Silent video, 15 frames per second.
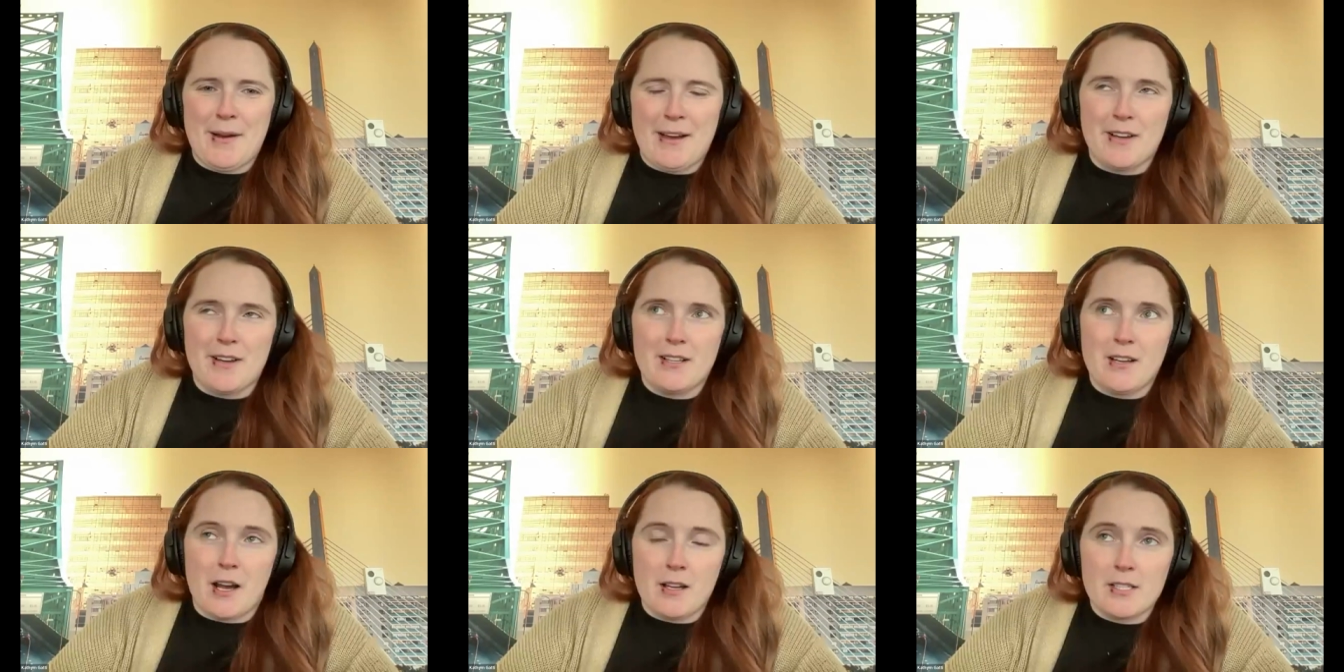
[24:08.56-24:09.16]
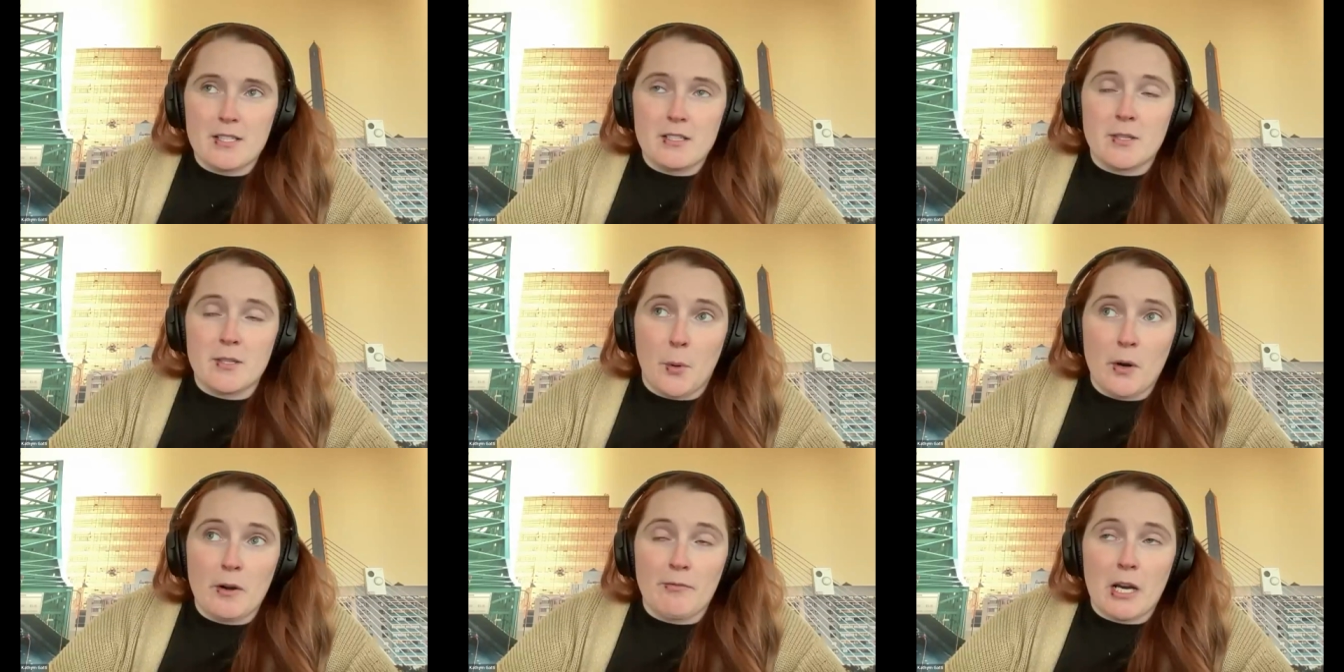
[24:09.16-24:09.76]
have
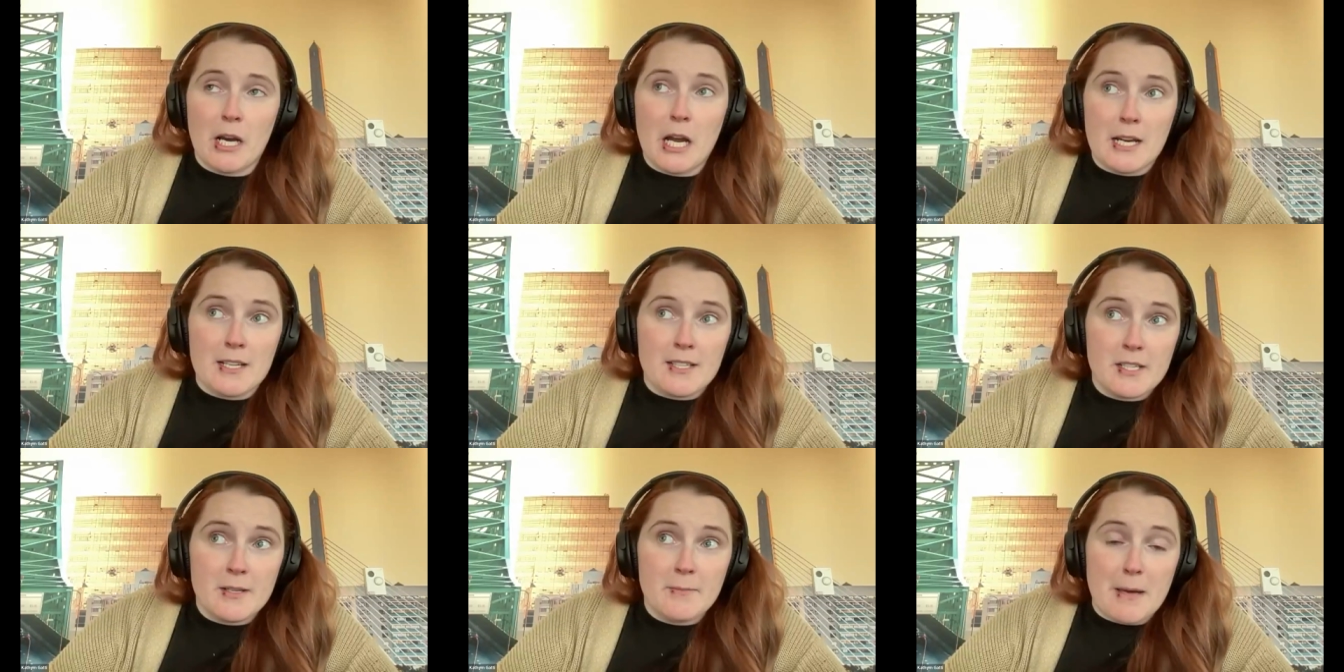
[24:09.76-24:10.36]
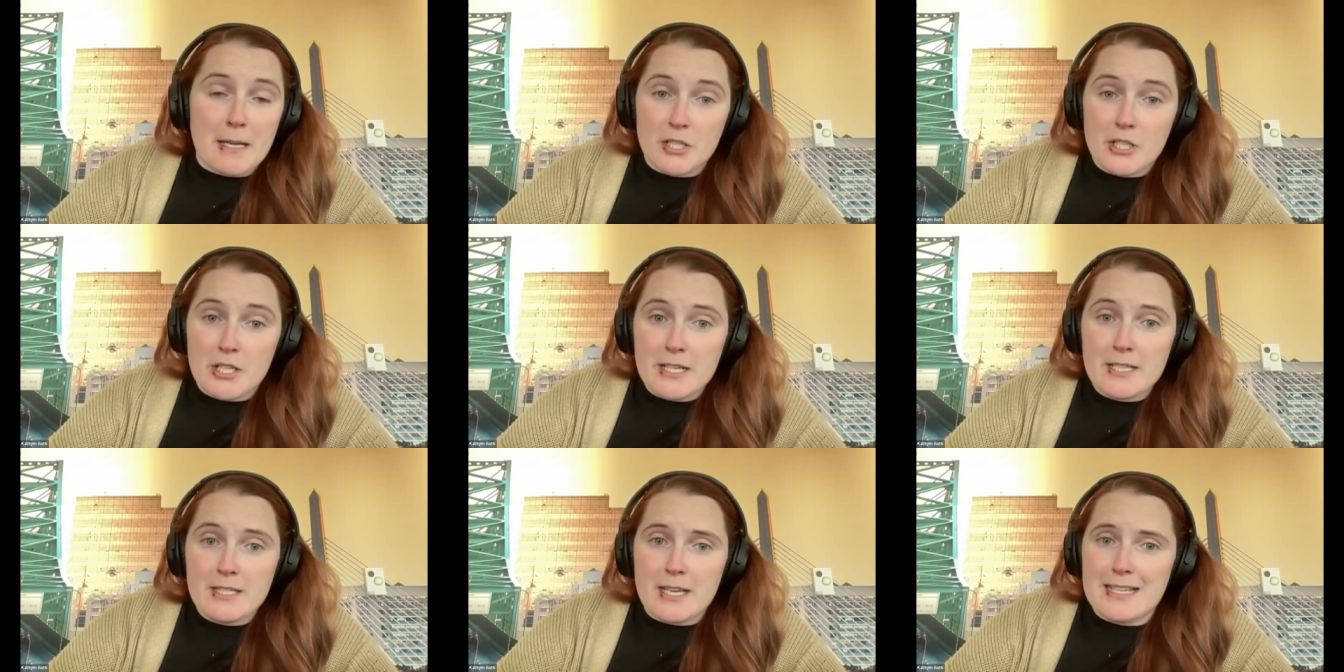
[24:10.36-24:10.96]
support for custom
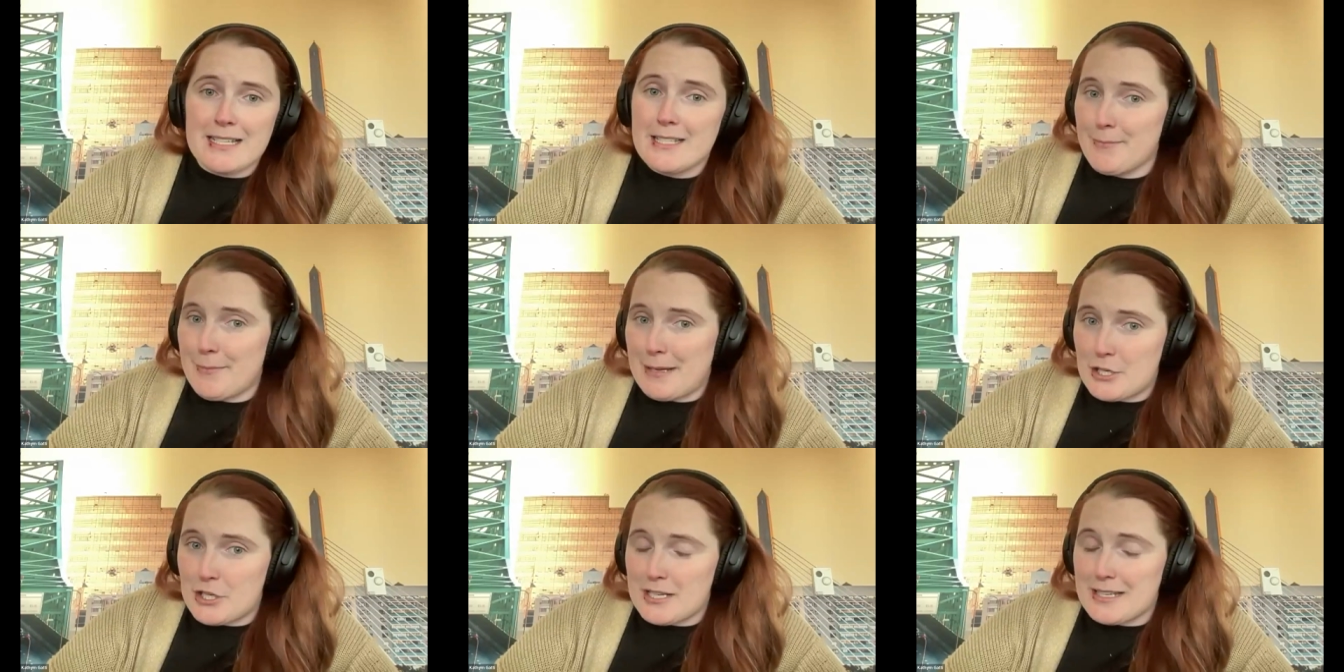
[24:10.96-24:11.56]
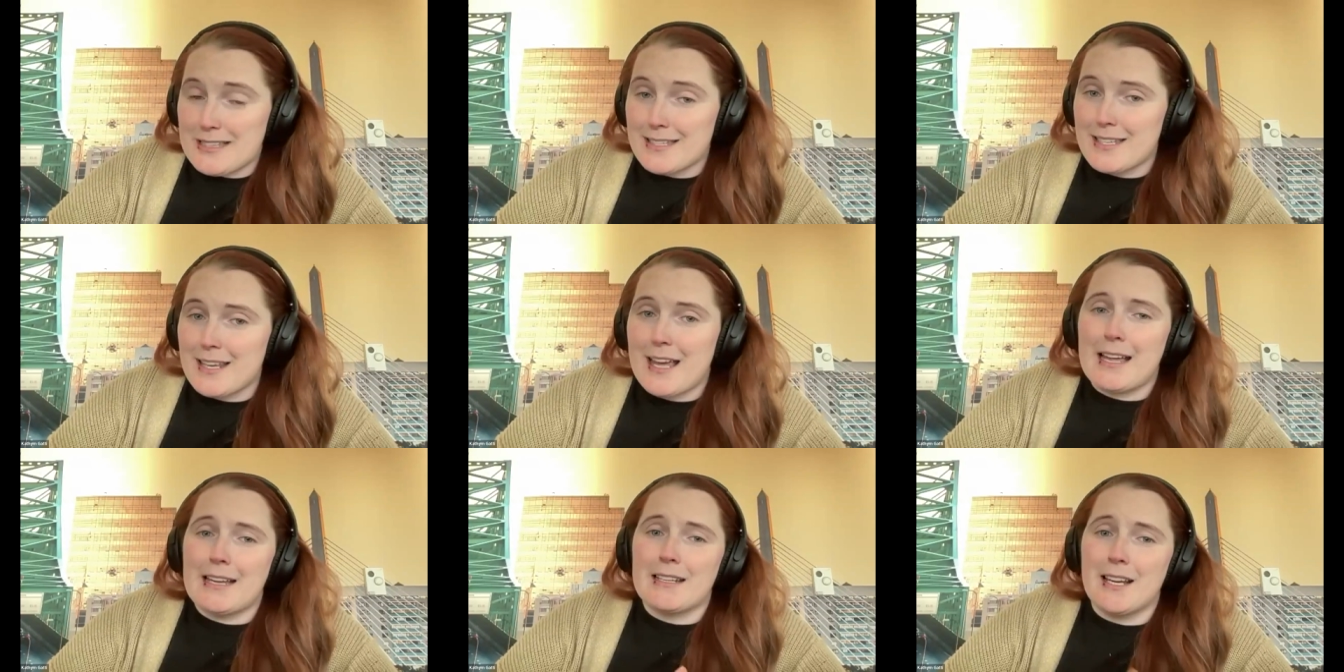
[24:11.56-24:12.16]
metrics and dimensions
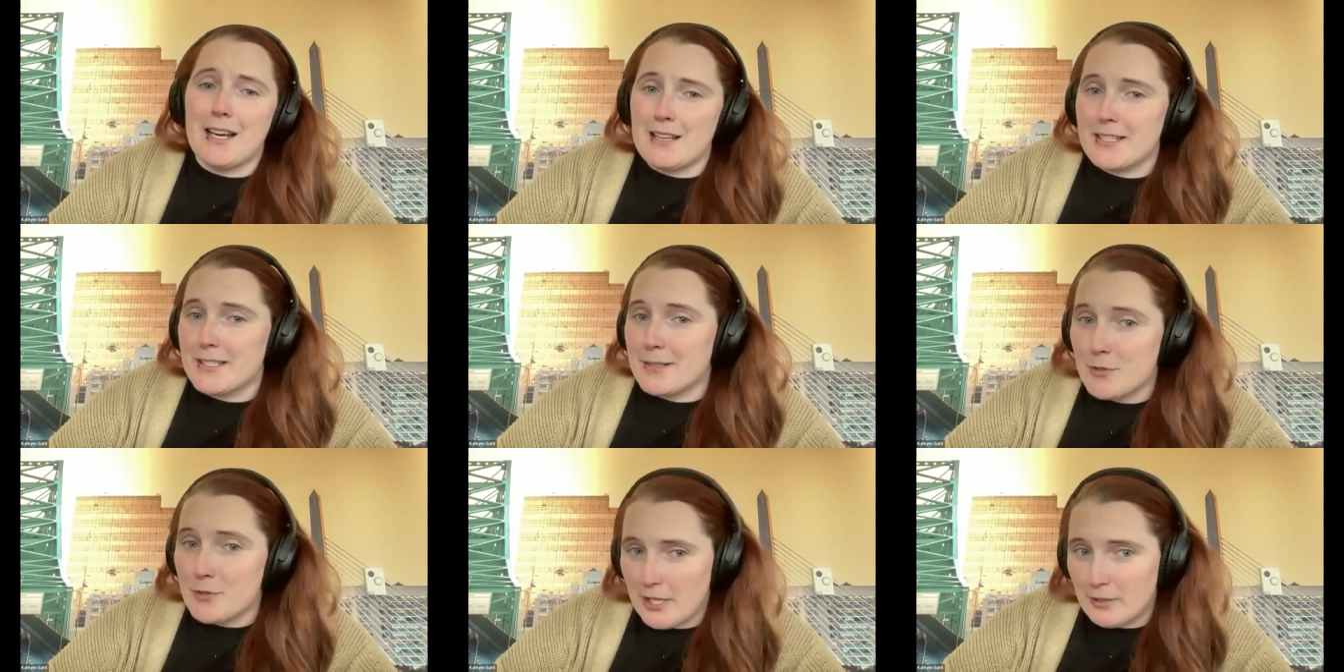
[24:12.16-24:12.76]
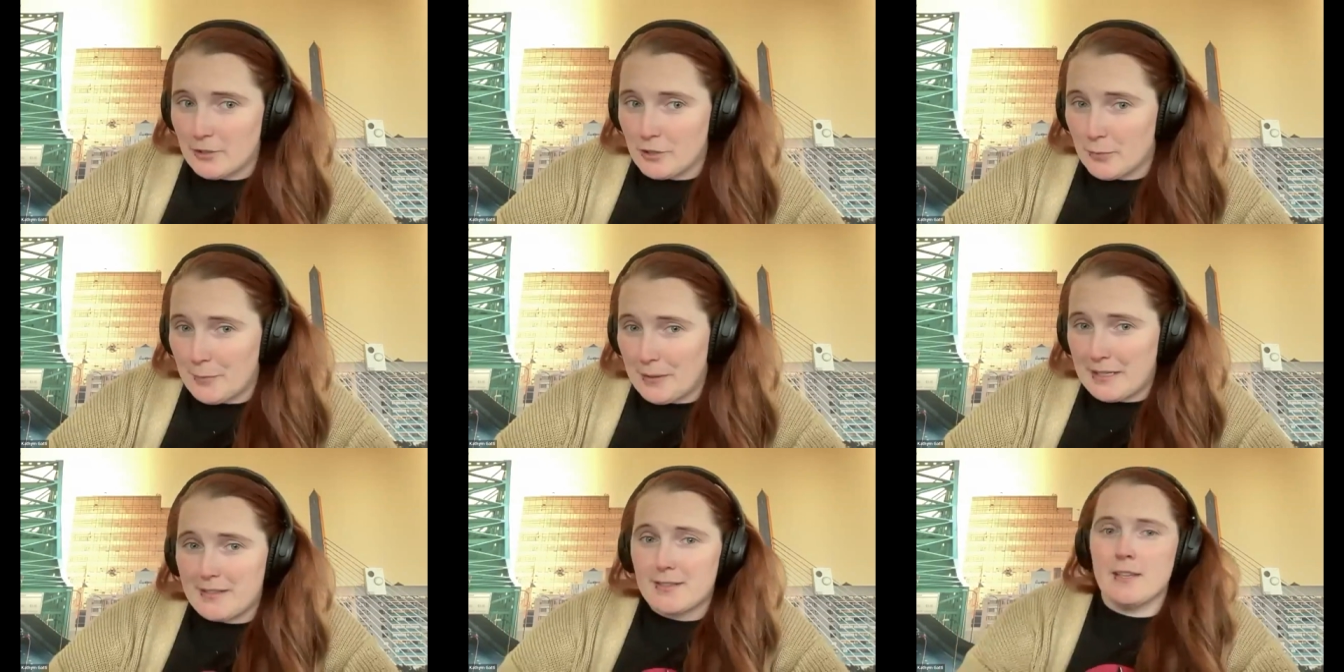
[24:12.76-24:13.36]
and custom channel
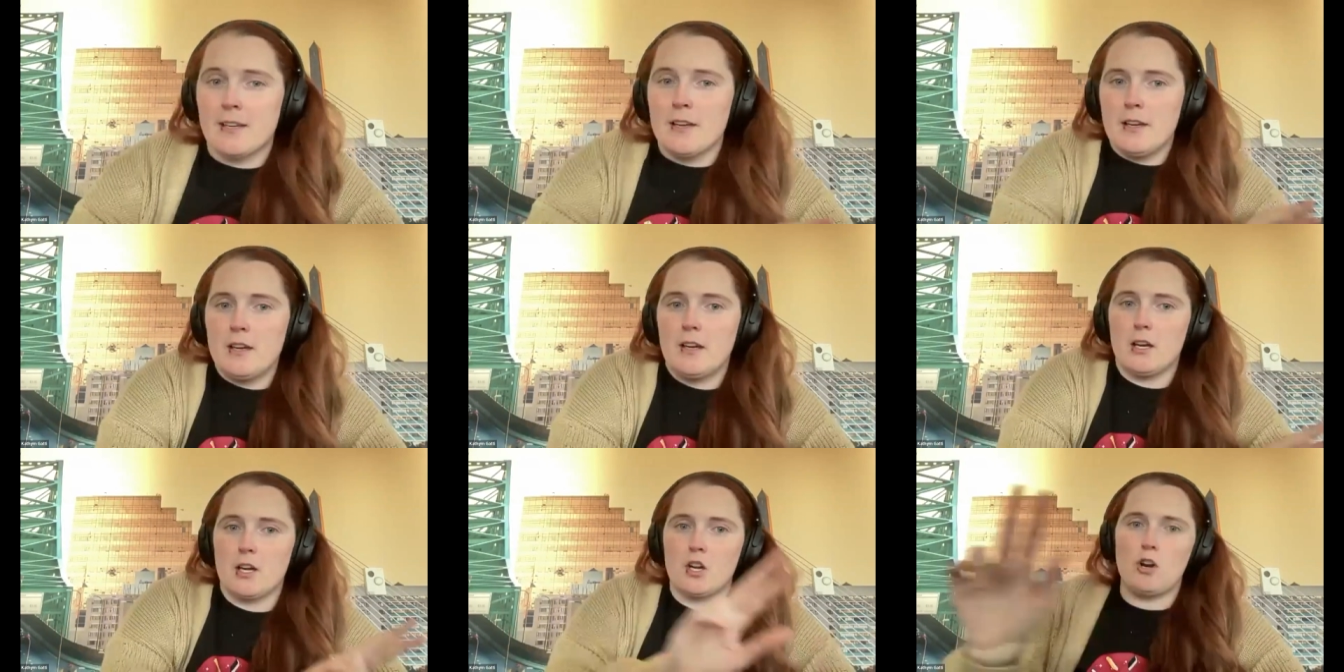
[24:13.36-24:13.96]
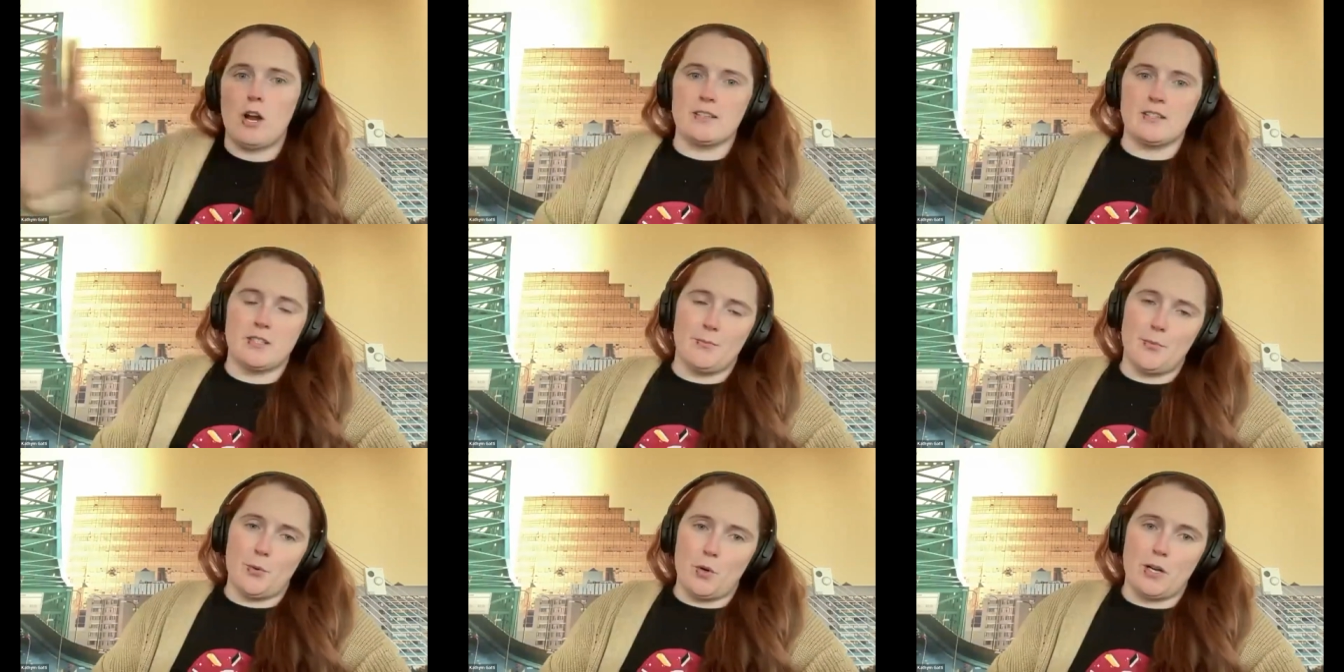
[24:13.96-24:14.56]
groupings across
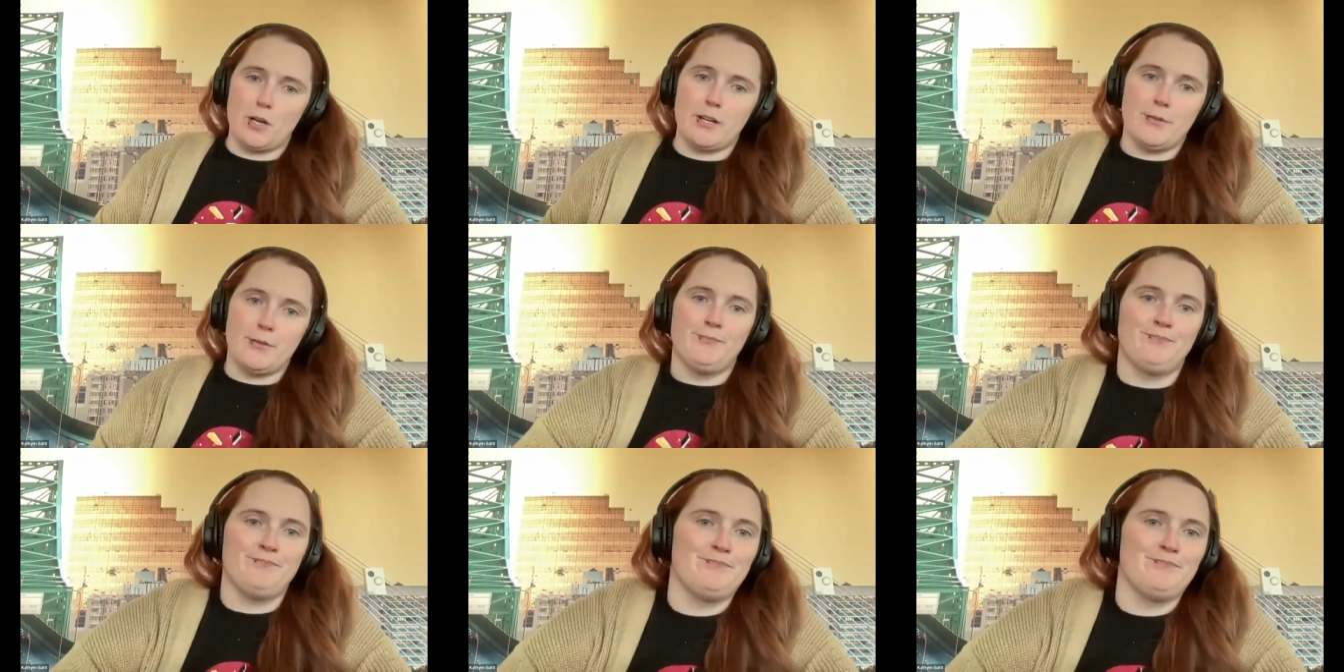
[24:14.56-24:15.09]
the board.